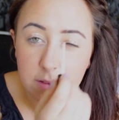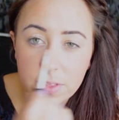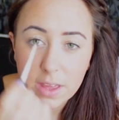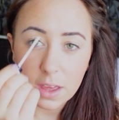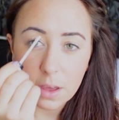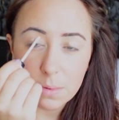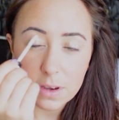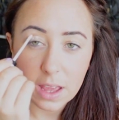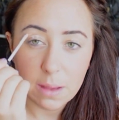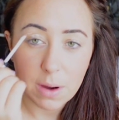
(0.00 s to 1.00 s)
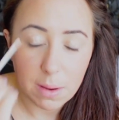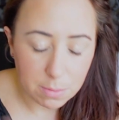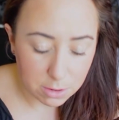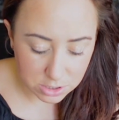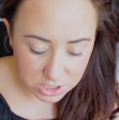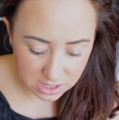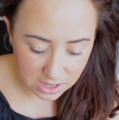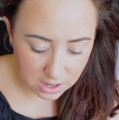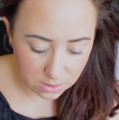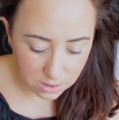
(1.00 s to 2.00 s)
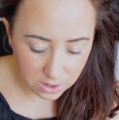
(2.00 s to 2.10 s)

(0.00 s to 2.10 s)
of the Urban Decay Primer Potion now.